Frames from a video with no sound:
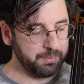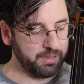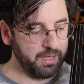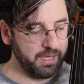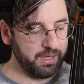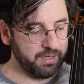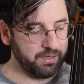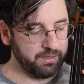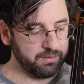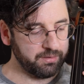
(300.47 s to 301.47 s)

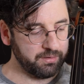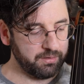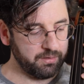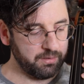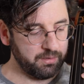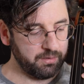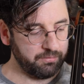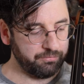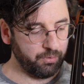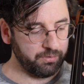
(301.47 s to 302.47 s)
play
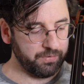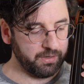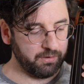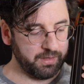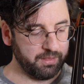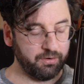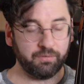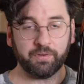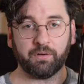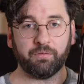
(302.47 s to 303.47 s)
fourth finger and then
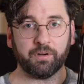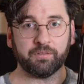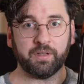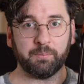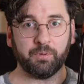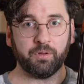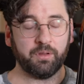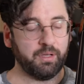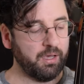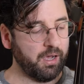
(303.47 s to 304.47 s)
third finger, for example,
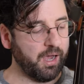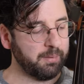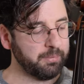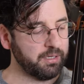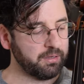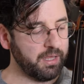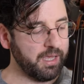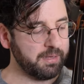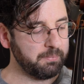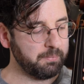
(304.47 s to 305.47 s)
I'm going to
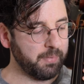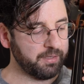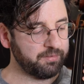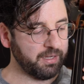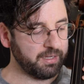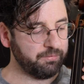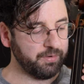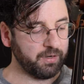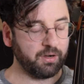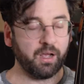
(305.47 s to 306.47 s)
let my second
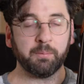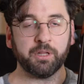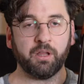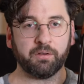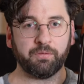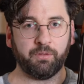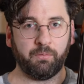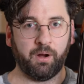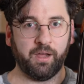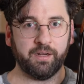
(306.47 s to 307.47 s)
finger come along for the
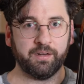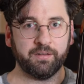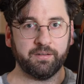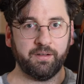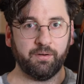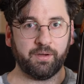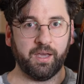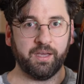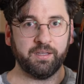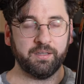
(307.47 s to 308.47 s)
ride,
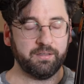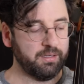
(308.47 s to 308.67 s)
okay?